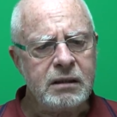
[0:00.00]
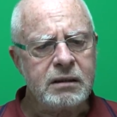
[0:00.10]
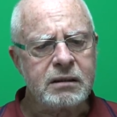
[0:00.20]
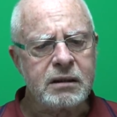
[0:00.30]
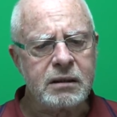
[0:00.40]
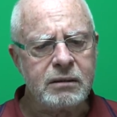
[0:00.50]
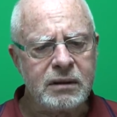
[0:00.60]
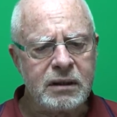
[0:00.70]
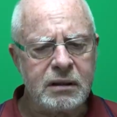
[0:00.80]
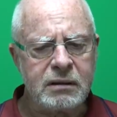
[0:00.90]

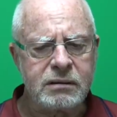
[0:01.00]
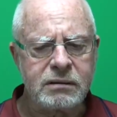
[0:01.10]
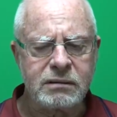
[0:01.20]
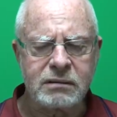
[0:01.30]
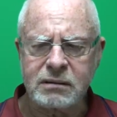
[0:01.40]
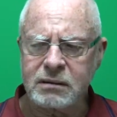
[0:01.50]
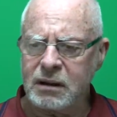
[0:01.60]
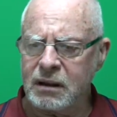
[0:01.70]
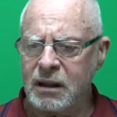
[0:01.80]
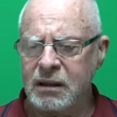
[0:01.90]
So
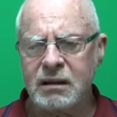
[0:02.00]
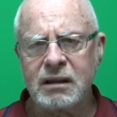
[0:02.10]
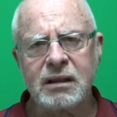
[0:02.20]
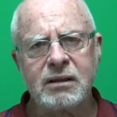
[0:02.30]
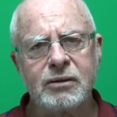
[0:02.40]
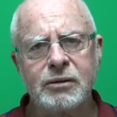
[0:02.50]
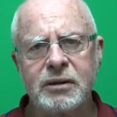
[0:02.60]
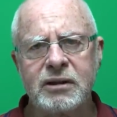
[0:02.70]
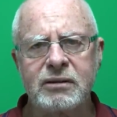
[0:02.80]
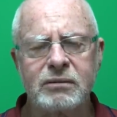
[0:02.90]
I do
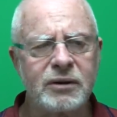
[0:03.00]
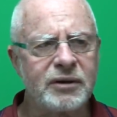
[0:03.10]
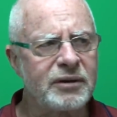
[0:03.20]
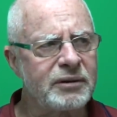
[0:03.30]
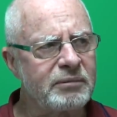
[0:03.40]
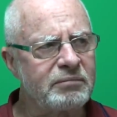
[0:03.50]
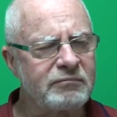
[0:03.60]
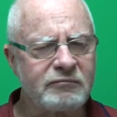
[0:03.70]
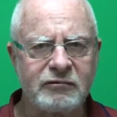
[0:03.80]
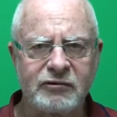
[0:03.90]
this with
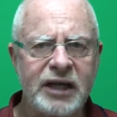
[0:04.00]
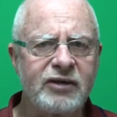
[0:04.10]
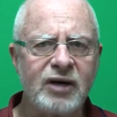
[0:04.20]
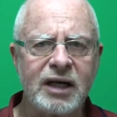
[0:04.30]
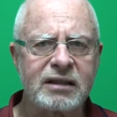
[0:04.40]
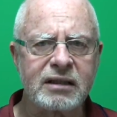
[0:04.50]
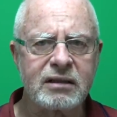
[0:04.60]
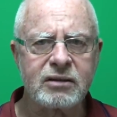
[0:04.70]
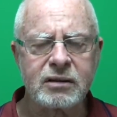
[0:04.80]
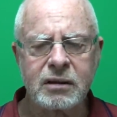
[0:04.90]
great
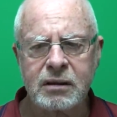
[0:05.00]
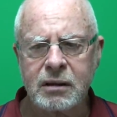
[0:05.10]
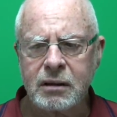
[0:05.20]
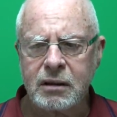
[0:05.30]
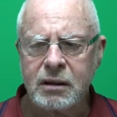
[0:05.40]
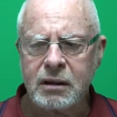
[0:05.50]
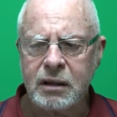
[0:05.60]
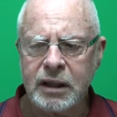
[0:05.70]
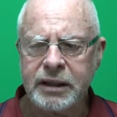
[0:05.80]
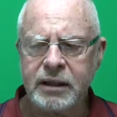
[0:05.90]
reluctance,
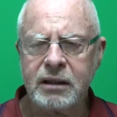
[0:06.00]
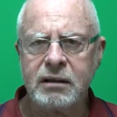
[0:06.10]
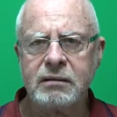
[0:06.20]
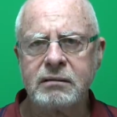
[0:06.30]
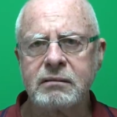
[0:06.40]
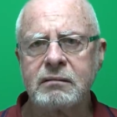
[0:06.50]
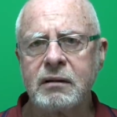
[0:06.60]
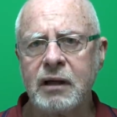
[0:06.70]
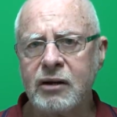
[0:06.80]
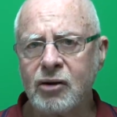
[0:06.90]
and
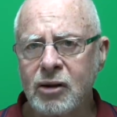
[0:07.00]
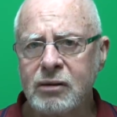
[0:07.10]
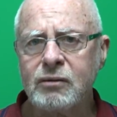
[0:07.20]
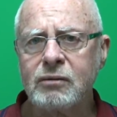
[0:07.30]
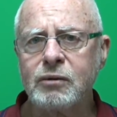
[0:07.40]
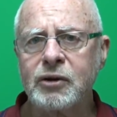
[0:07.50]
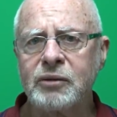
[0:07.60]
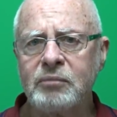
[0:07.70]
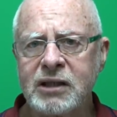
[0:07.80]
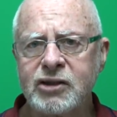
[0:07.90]
not
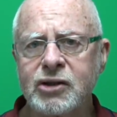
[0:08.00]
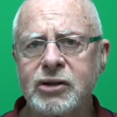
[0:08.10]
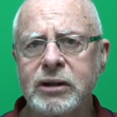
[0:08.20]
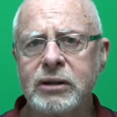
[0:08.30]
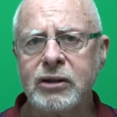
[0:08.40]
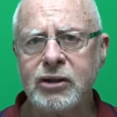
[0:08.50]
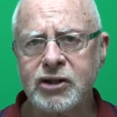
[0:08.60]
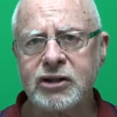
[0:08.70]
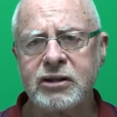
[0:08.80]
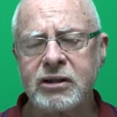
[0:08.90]
with much
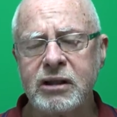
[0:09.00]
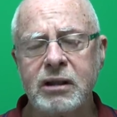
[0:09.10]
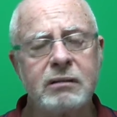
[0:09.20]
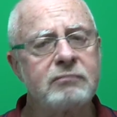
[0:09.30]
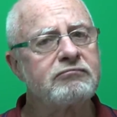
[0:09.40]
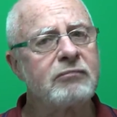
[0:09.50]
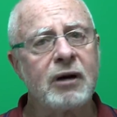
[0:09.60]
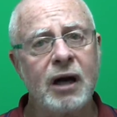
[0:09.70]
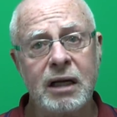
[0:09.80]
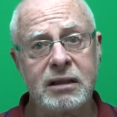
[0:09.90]
urgency,
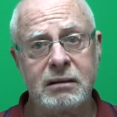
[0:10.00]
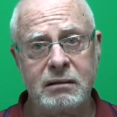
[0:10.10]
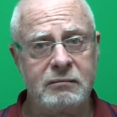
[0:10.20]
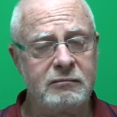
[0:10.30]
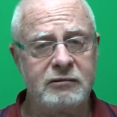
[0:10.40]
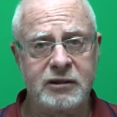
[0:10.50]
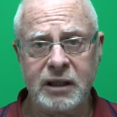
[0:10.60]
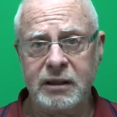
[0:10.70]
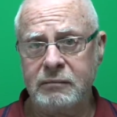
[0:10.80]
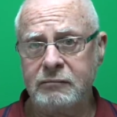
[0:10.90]
I
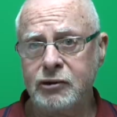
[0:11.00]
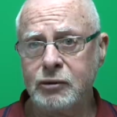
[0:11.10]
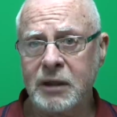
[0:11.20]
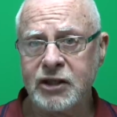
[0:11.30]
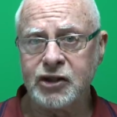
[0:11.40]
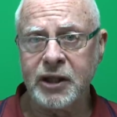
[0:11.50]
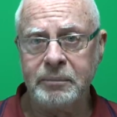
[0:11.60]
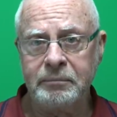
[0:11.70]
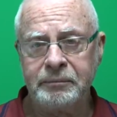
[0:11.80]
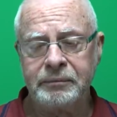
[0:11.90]
say to my shame.